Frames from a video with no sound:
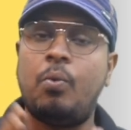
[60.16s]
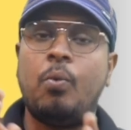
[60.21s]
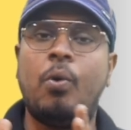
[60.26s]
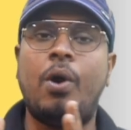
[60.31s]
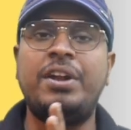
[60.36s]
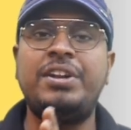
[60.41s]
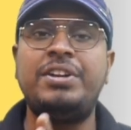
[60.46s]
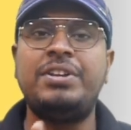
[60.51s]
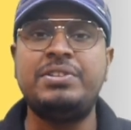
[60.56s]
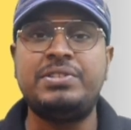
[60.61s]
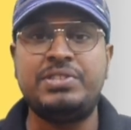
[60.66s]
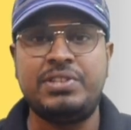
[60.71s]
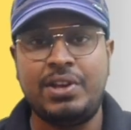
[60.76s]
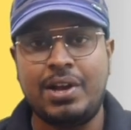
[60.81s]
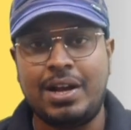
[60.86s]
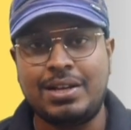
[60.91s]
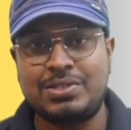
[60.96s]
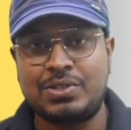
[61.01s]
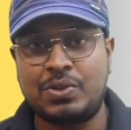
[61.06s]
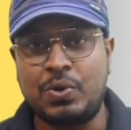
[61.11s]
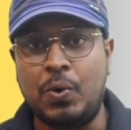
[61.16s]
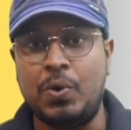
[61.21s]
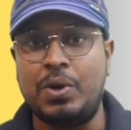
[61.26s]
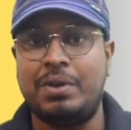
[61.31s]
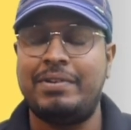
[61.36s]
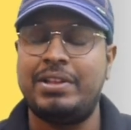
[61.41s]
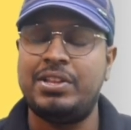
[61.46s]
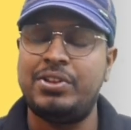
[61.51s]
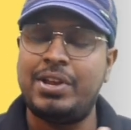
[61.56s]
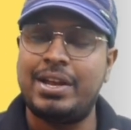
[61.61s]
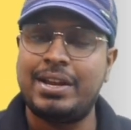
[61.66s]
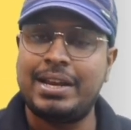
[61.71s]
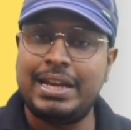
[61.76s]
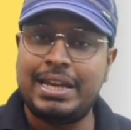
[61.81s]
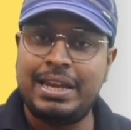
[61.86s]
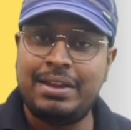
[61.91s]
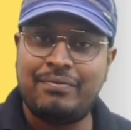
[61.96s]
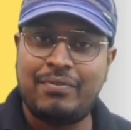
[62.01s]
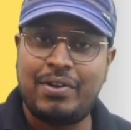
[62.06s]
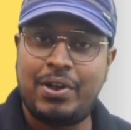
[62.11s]
what is your score, whether you are
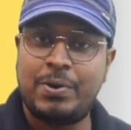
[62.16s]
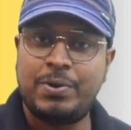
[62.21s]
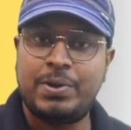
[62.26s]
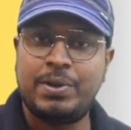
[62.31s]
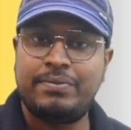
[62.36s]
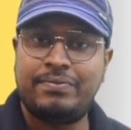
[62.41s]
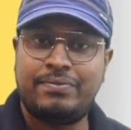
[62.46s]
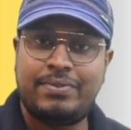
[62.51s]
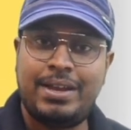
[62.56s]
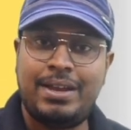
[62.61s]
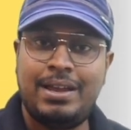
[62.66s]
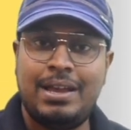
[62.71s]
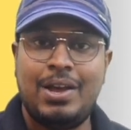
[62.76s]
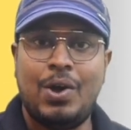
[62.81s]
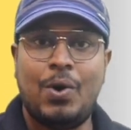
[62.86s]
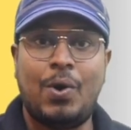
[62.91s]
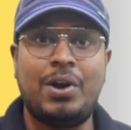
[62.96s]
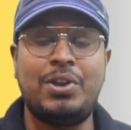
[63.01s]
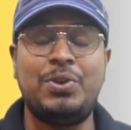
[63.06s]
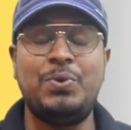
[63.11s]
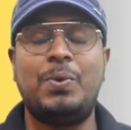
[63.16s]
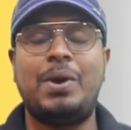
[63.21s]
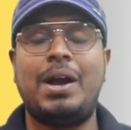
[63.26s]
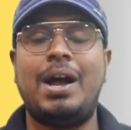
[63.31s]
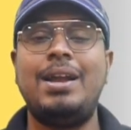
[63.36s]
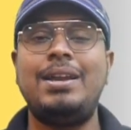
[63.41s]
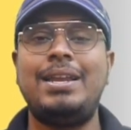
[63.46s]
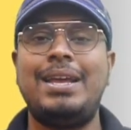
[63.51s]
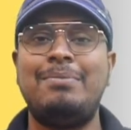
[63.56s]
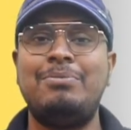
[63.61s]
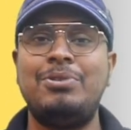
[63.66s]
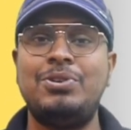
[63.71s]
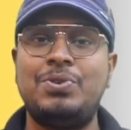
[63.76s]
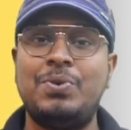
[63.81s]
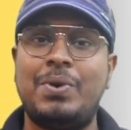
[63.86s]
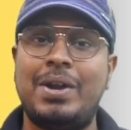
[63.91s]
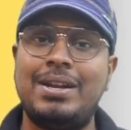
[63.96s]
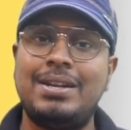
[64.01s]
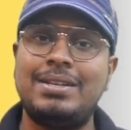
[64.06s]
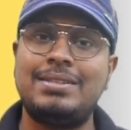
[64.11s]
getting 5 out of 5 or you can't able to
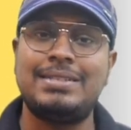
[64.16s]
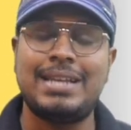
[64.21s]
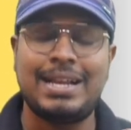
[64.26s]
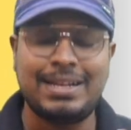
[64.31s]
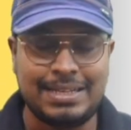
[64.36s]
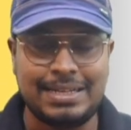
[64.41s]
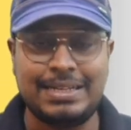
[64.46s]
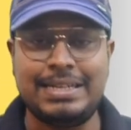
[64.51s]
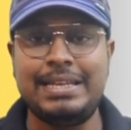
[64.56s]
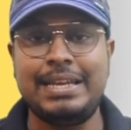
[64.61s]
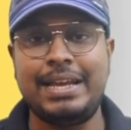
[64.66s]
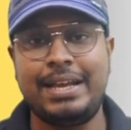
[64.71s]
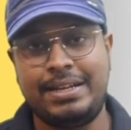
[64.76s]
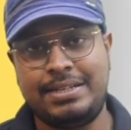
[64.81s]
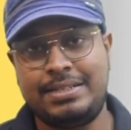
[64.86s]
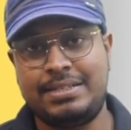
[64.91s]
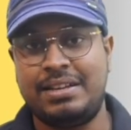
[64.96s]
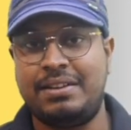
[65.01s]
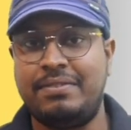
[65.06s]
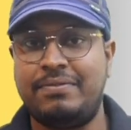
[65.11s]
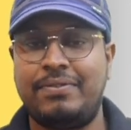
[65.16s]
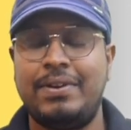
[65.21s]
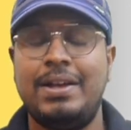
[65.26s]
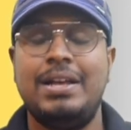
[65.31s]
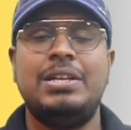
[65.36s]
understand the DA itself.